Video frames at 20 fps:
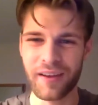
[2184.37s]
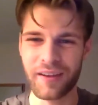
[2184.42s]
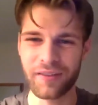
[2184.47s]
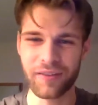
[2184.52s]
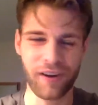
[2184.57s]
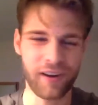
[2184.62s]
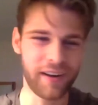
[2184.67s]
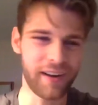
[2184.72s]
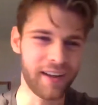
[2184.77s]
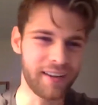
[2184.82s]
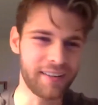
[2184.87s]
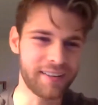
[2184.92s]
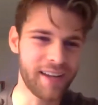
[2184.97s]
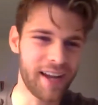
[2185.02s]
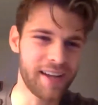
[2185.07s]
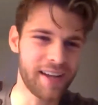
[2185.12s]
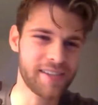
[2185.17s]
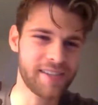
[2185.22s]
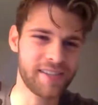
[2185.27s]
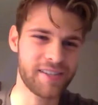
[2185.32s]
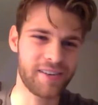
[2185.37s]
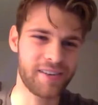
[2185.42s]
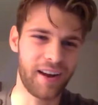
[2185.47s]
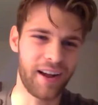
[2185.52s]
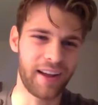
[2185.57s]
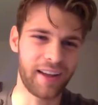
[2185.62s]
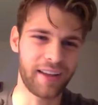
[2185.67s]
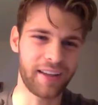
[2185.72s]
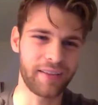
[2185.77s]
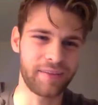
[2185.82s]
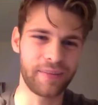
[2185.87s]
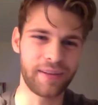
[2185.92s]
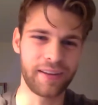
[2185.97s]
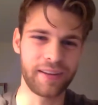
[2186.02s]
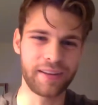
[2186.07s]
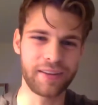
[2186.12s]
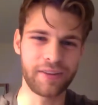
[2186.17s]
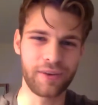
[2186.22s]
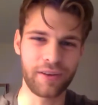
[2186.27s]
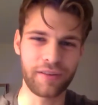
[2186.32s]
running a test, or I could
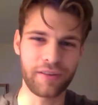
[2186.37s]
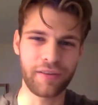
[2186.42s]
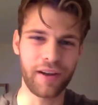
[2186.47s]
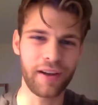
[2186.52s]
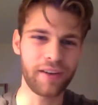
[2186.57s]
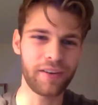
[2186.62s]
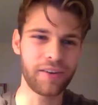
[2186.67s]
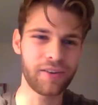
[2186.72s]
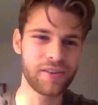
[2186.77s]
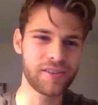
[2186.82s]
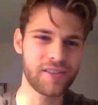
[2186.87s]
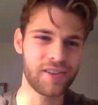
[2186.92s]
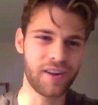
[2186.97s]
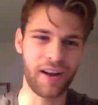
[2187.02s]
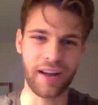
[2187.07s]
be doing vitals,